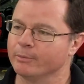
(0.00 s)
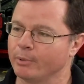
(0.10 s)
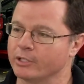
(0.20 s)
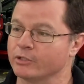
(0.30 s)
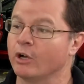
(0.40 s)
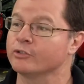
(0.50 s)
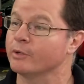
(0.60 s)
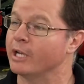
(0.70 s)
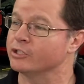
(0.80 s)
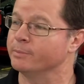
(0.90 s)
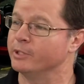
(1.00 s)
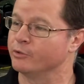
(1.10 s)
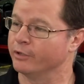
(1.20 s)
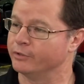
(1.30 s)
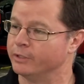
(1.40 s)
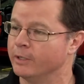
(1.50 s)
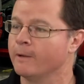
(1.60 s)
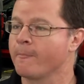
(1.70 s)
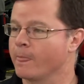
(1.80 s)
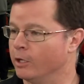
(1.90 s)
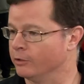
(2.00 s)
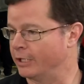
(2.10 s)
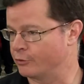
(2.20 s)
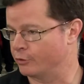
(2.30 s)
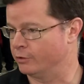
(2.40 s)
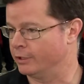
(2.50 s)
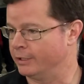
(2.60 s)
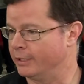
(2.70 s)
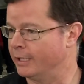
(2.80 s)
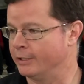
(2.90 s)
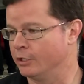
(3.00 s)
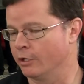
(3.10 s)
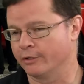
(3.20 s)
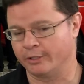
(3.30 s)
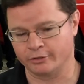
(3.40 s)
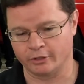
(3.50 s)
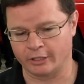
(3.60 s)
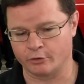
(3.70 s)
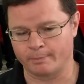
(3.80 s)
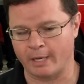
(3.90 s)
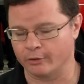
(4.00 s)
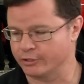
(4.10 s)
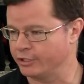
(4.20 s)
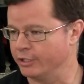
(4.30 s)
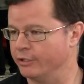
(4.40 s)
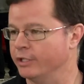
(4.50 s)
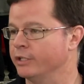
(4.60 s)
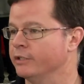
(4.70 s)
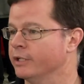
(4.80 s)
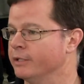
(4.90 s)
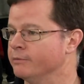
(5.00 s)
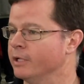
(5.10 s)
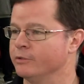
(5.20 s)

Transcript: compressor also has to be driven electrically and you know other things electric power steering and,